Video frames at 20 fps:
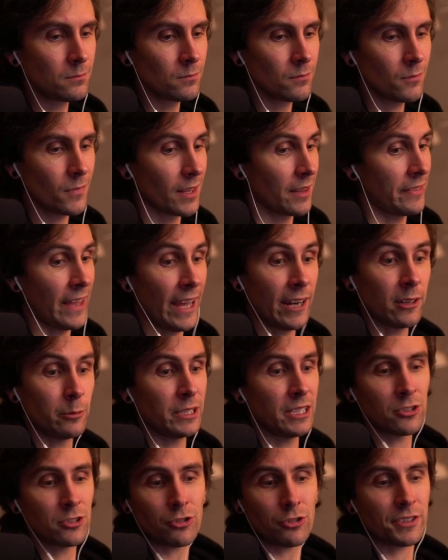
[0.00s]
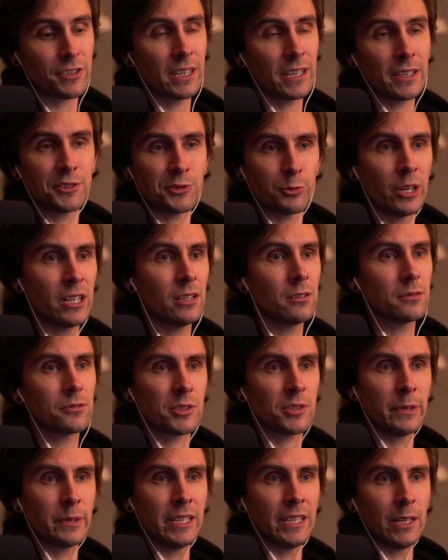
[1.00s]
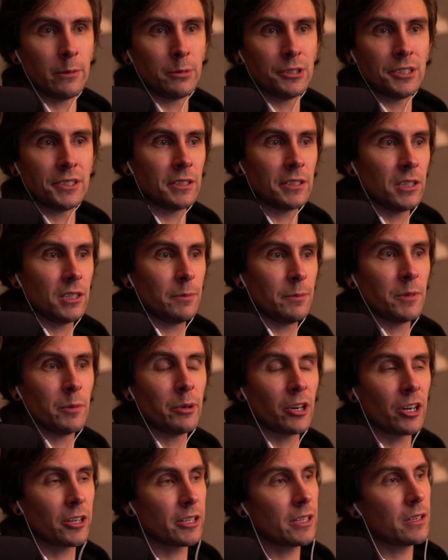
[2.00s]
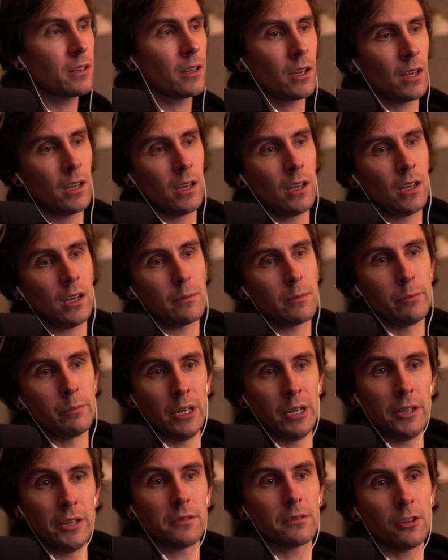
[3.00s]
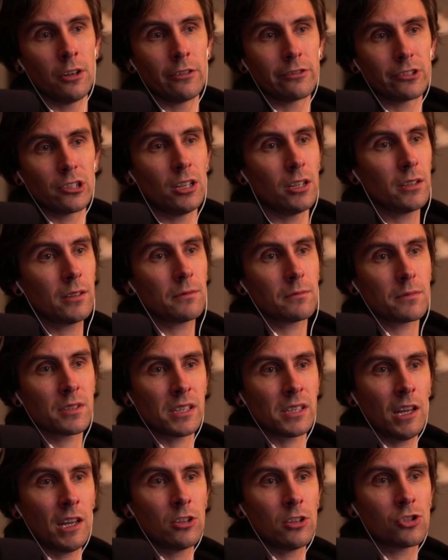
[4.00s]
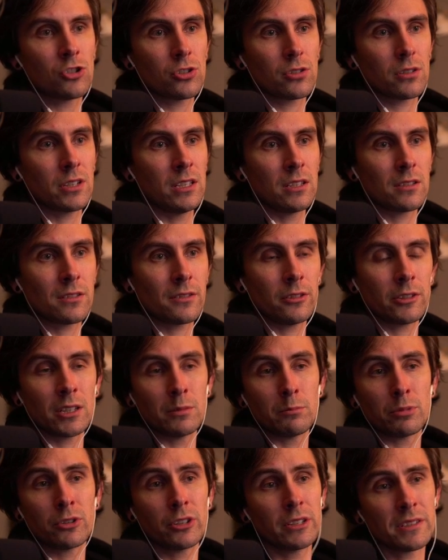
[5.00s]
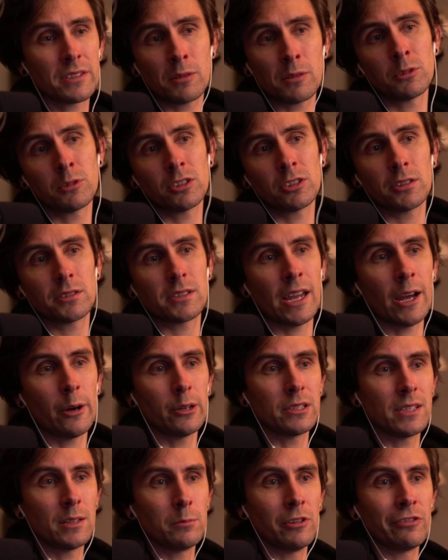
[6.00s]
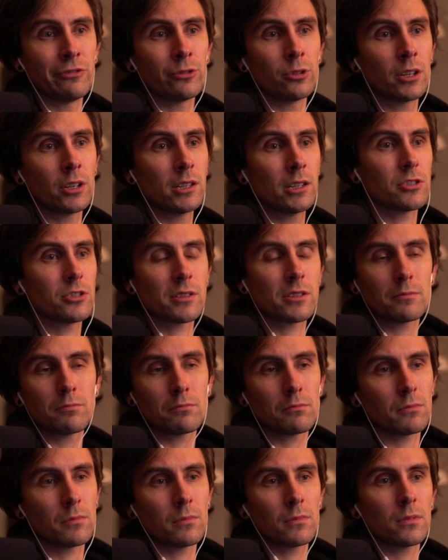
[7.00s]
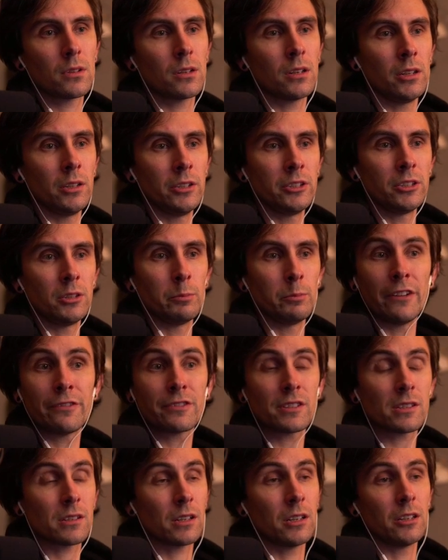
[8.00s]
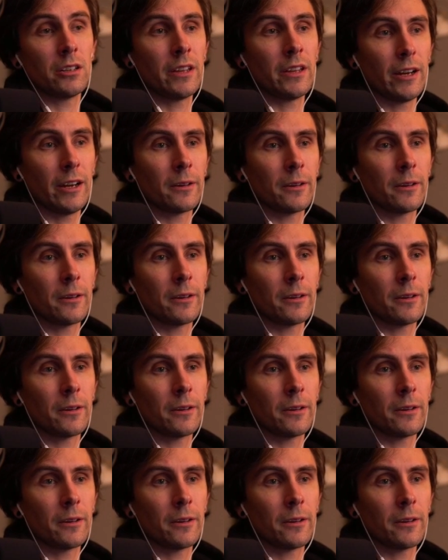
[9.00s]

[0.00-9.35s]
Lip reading: that'll be interesting as well, just being able to heal up the party. But overall, Sage is looking pretty similar to how it did before, just a little buffs here and there.